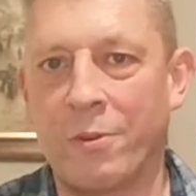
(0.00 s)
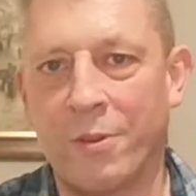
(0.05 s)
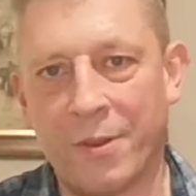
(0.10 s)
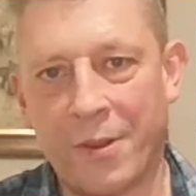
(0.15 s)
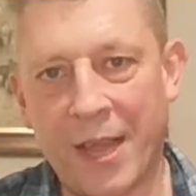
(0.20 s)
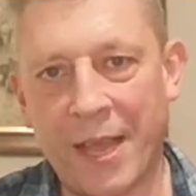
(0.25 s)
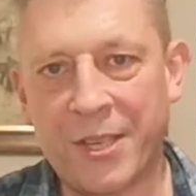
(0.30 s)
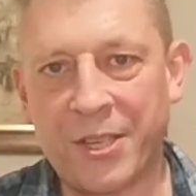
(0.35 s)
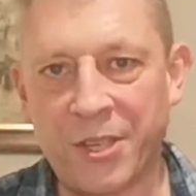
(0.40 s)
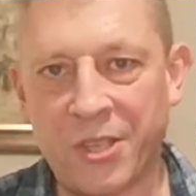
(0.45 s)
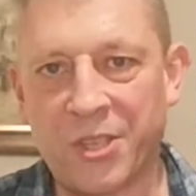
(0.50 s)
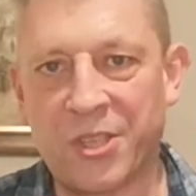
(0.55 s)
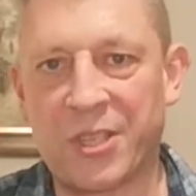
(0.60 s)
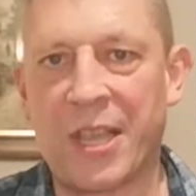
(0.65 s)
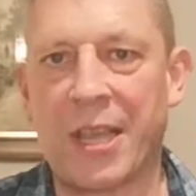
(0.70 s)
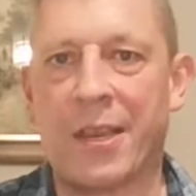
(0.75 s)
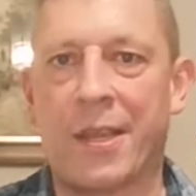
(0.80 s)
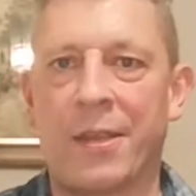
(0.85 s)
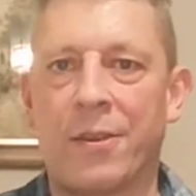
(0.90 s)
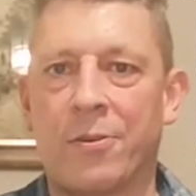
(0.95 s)
Nice and
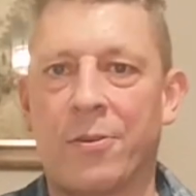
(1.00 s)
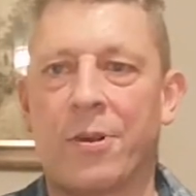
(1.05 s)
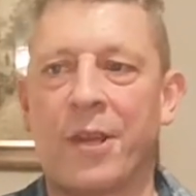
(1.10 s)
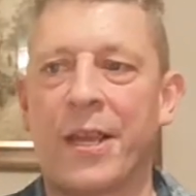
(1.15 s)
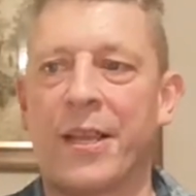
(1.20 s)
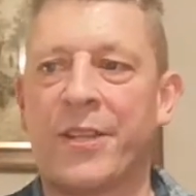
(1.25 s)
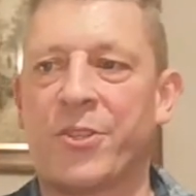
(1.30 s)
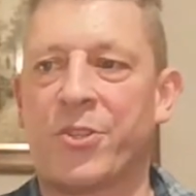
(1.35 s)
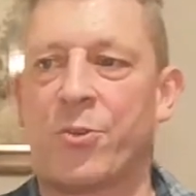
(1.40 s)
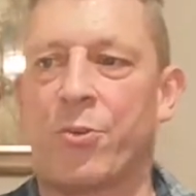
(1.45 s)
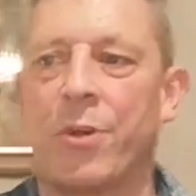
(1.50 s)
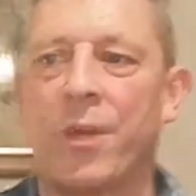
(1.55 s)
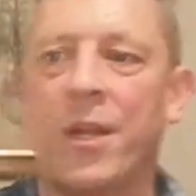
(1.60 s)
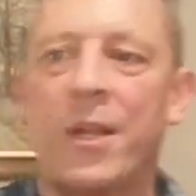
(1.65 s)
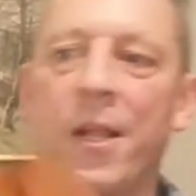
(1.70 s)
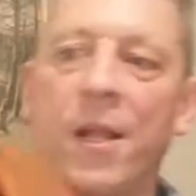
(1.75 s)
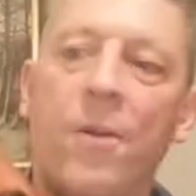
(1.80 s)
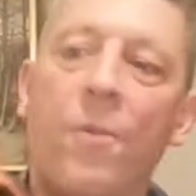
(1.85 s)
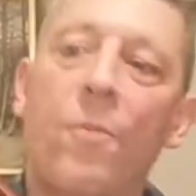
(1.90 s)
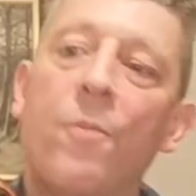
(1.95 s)
steady. Okay, so
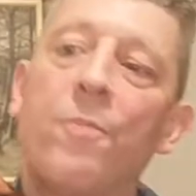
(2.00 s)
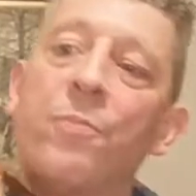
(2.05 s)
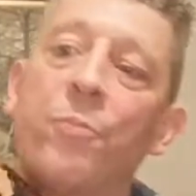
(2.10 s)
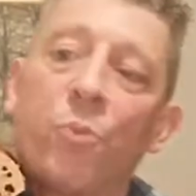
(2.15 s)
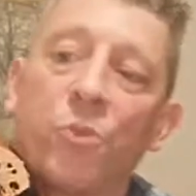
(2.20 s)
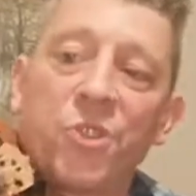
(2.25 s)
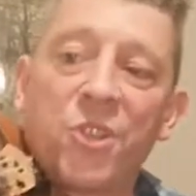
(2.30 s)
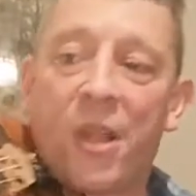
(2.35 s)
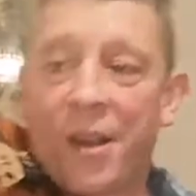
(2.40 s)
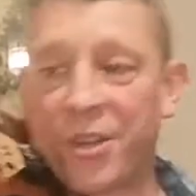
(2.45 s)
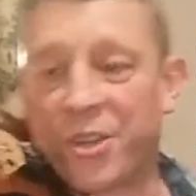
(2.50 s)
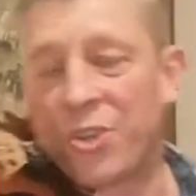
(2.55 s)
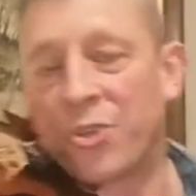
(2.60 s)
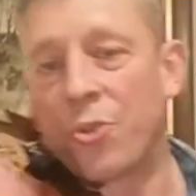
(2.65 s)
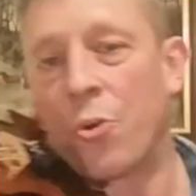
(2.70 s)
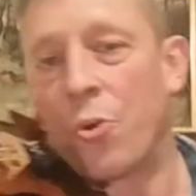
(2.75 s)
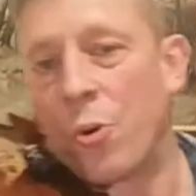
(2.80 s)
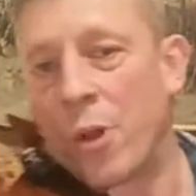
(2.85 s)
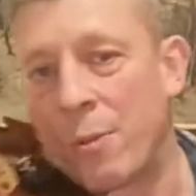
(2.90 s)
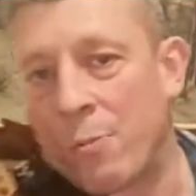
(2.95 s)
we'll start
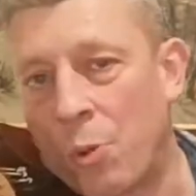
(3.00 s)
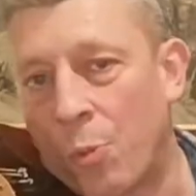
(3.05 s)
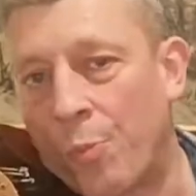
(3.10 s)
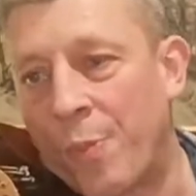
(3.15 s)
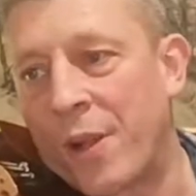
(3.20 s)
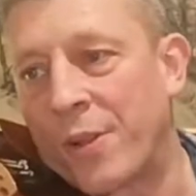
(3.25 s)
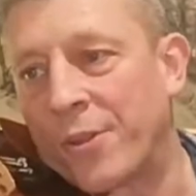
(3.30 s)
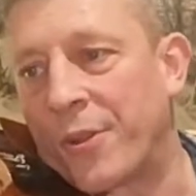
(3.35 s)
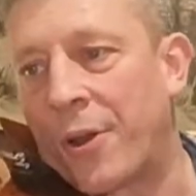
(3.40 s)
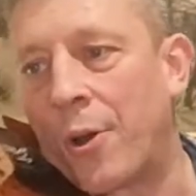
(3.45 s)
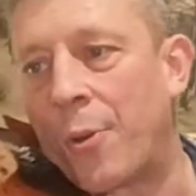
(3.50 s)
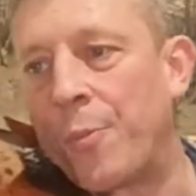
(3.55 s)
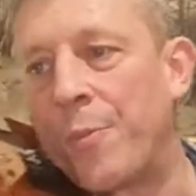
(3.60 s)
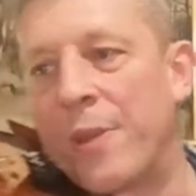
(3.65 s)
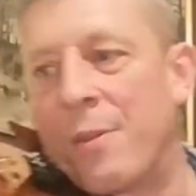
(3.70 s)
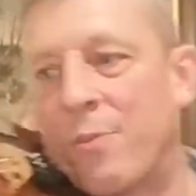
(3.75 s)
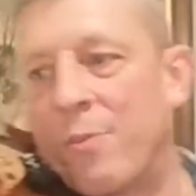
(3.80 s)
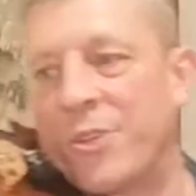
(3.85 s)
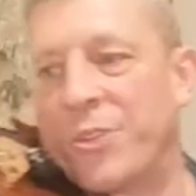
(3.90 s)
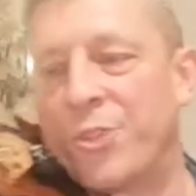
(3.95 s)
slow and we'll build it up,
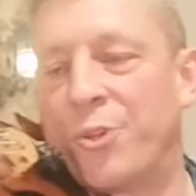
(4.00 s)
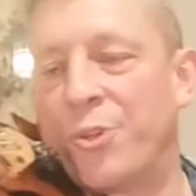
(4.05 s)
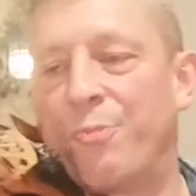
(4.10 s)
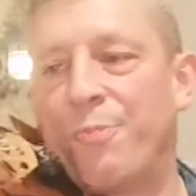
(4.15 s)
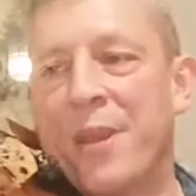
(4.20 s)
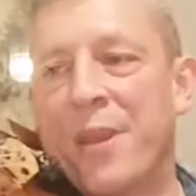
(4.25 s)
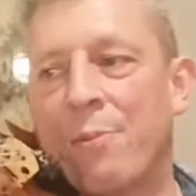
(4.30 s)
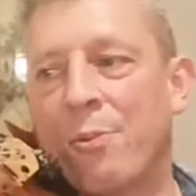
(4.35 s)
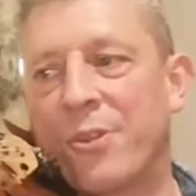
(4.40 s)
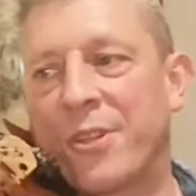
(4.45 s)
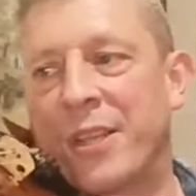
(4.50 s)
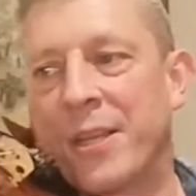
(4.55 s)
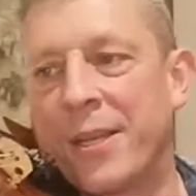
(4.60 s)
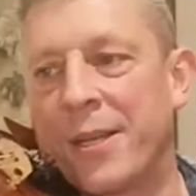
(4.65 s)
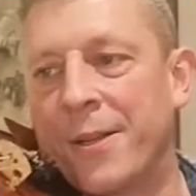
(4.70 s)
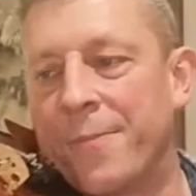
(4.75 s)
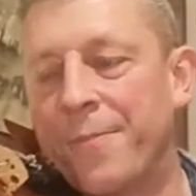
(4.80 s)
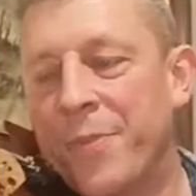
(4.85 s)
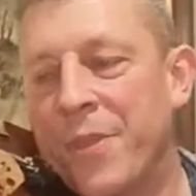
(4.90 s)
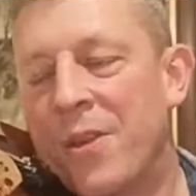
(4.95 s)
but we should be able to
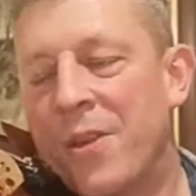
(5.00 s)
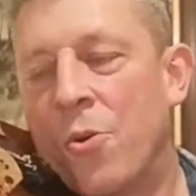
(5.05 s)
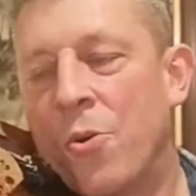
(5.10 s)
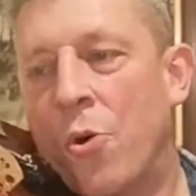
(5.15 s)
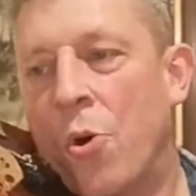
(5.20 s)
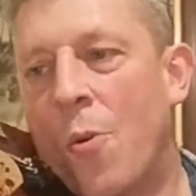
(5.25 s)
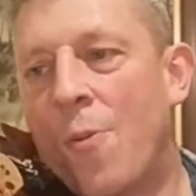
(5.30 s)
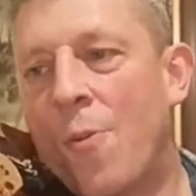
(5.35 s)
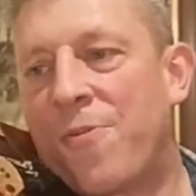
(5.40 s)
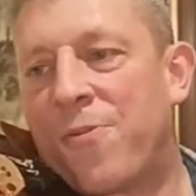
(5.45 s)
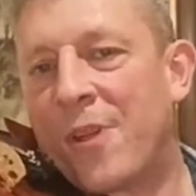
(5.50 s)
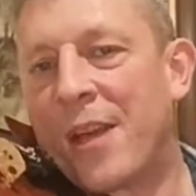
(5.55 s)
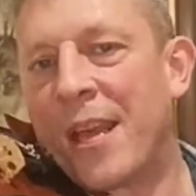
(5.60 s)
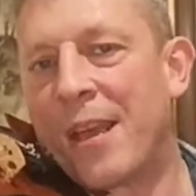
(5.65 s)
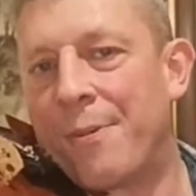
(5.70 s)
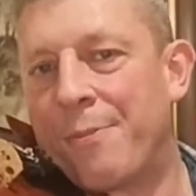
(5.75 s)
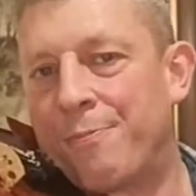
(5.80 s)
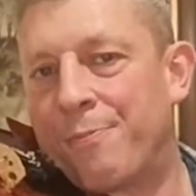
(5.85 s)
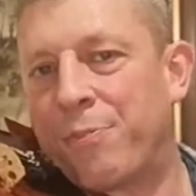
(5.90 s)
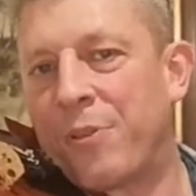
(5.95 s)

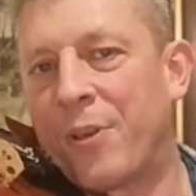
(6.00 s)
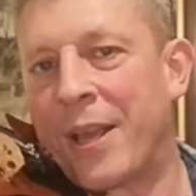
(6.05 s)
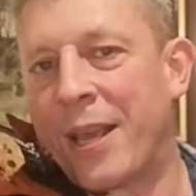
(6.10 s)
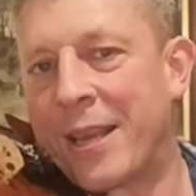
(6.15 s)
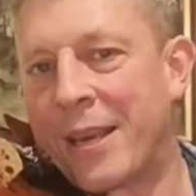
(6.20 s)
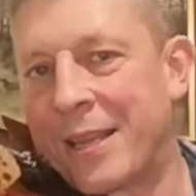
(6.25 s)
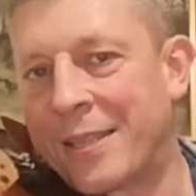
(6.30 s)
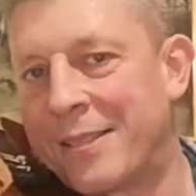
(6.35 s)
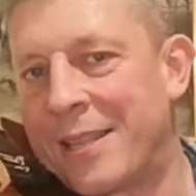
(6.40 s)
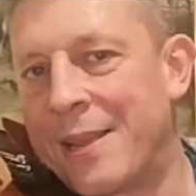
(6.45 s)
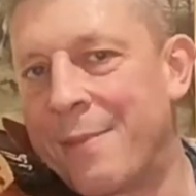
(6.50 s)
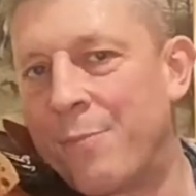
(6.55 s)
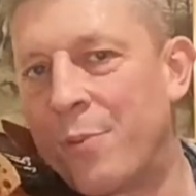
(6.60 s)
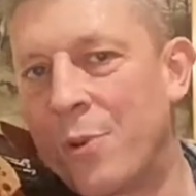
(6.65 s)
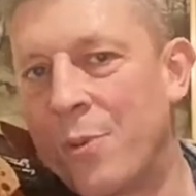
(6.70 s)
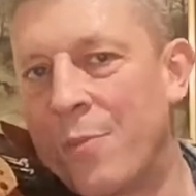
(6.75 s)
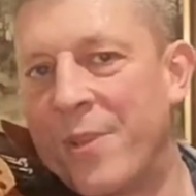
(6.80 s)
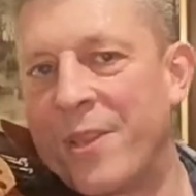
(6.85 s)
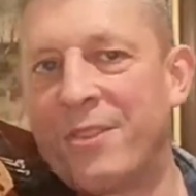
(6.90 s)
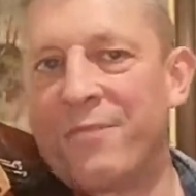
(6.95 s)
hopefully play it in a tempo
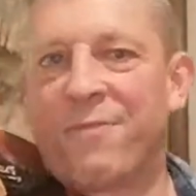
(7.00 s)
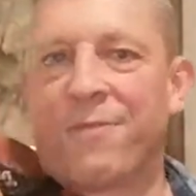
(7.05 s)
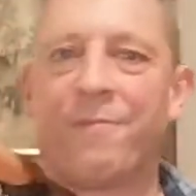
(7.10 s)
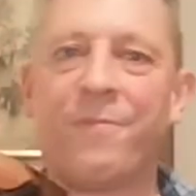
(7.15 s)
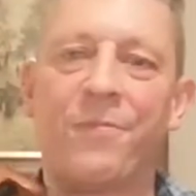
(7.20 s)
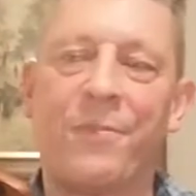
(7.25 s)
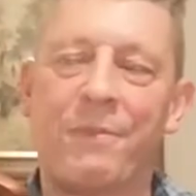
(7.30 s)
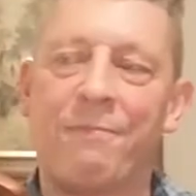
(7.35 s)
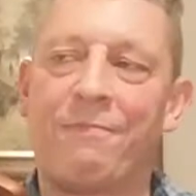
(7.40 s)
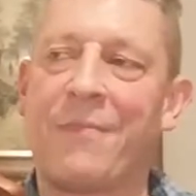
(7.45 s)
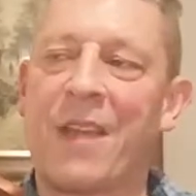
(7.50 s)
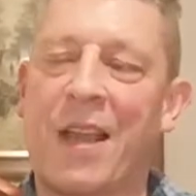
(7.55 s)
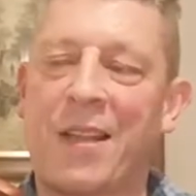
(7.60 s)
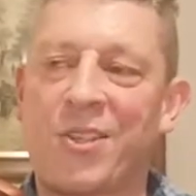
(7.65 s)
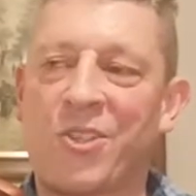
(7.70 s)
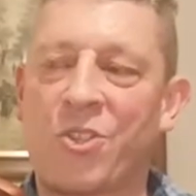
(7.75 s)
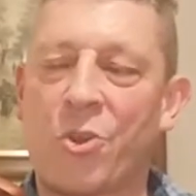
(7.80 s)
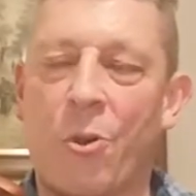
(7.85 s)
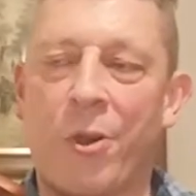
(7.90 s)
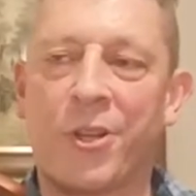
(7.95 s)
that means a
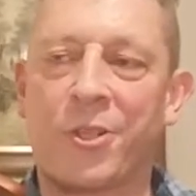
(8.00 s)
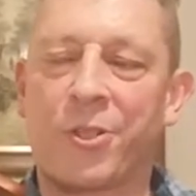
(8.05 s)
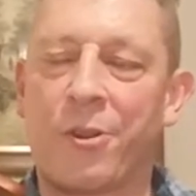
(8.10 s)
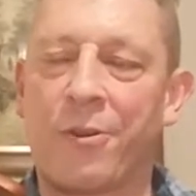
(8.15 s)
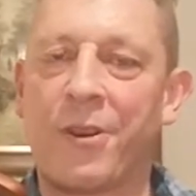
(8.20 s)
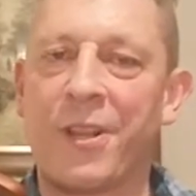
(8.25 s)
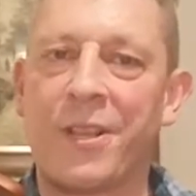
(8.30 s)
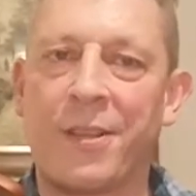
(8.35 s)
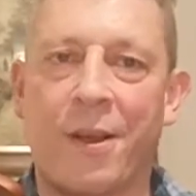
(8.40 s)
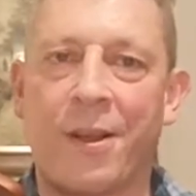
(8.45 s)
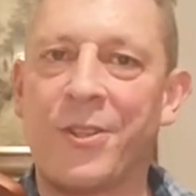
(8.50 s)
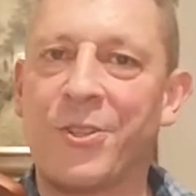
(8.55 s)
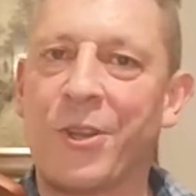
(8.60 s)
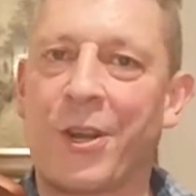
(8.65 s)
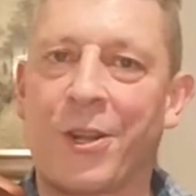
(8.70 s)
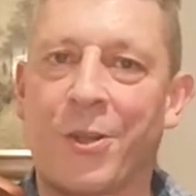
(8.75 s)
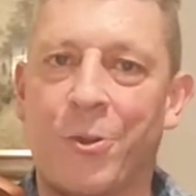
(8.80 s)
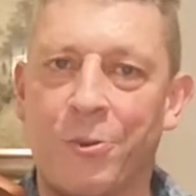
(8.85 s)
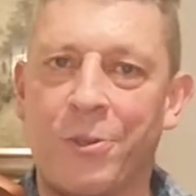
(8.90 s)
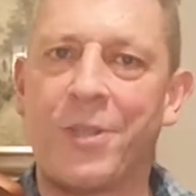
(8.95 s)
Scottish country dancer
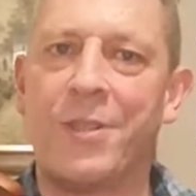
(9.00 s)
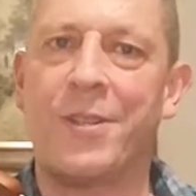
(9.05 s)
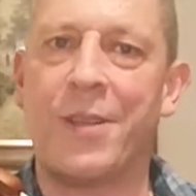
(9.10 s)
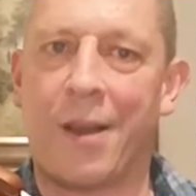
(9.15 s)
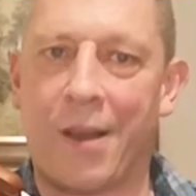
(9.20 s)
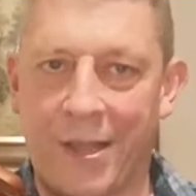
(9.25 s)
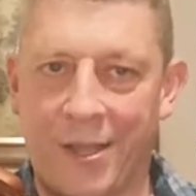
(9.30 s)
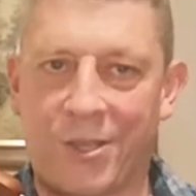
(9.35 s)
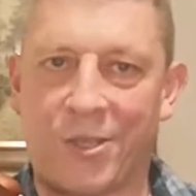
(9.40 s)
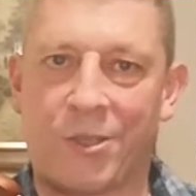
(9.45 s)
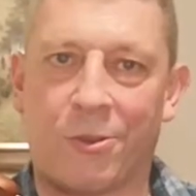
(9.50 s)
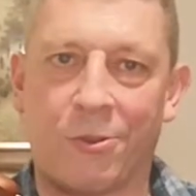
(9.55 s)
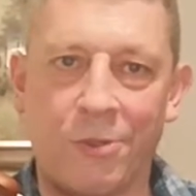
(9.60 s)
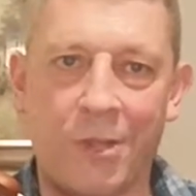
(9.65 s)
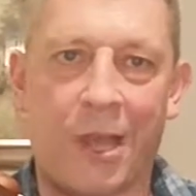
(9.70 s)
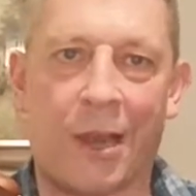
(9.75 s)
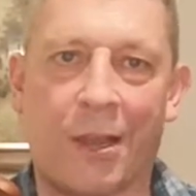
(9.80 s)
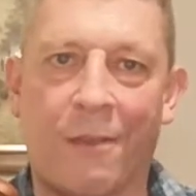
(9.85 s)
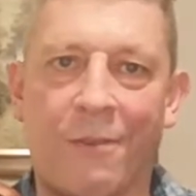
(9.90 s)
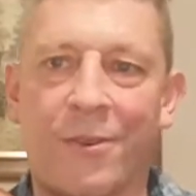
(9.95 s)
could dance around
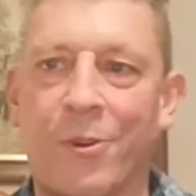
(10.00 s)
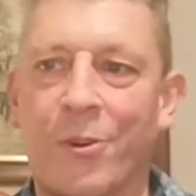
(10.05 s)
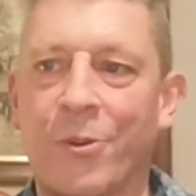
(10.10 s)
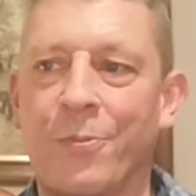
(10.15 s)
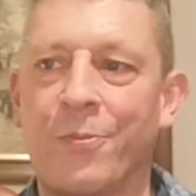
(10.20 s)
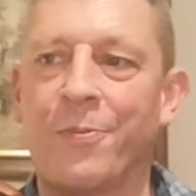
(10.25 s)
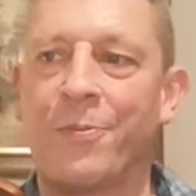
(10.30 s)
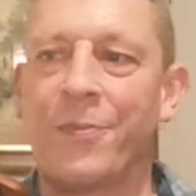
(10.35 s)
their living room,